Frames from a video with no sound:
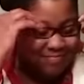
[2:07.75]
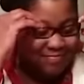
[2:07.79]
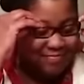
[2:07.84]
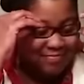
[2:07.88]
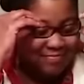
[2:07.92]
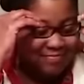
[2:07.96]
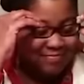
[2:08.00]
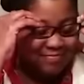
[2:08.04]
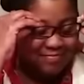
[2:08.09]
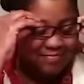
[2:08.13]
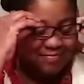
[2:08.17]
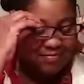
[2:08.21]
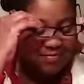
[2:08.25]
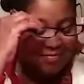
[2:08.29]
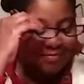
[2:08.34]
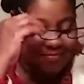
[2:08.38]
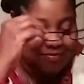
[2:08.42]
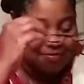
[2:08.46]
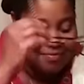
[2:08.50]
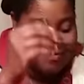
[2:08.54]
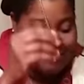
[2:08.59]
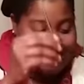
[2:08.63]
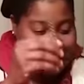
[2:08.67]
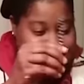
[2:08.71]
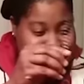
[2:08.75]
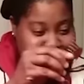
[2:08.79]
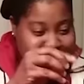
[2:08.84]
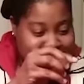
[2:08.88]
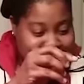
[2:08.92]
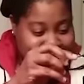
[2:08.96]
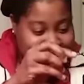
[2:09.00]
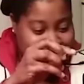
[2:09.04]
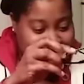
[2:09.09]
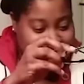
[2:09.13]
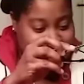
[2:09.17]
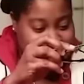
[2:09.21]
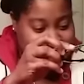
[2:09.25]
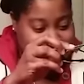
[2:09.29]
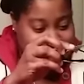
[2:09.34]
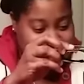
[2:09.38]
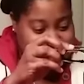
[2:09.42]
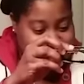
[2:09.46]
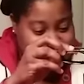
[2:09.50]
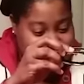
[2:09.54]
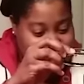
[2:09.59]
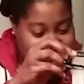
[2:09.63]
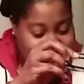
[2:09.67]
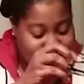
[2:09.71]

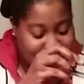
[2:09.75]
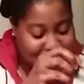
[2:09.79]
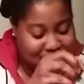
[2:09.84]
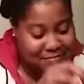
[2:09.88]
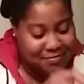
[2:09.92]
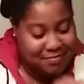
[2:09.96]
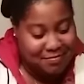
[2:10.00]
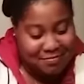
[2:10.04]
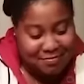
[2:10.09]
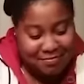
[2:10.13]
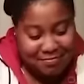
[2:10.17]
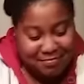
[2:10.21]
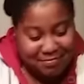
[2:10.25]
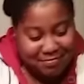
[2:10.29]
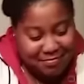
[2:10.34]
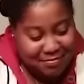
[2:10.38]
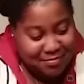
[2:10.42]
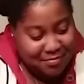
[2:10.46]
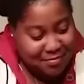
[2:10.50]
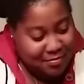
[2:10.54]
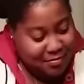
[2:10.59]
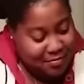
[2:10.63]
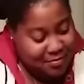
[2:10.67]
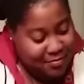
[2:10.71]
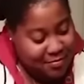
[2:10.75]
[no speech]